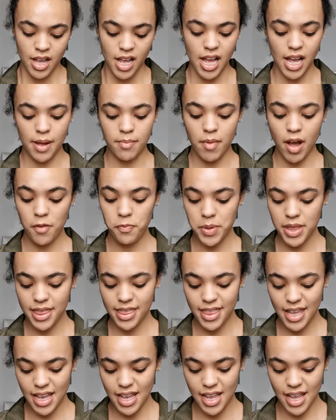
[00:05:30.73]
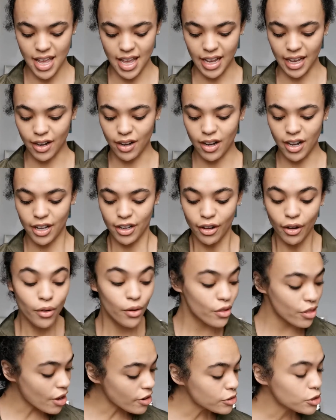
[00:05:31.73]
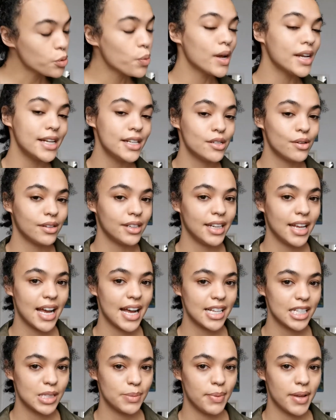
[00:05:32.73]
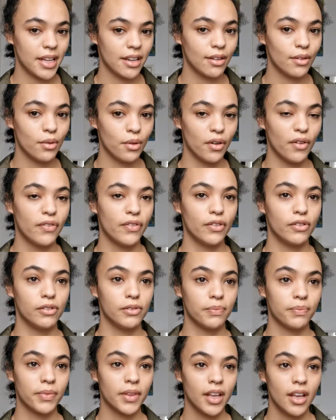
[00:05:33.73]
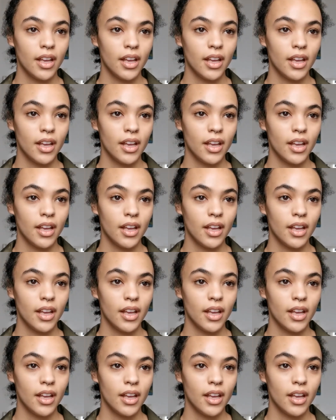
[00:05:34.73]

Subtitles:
I've been thinking, although 2020 has been awful,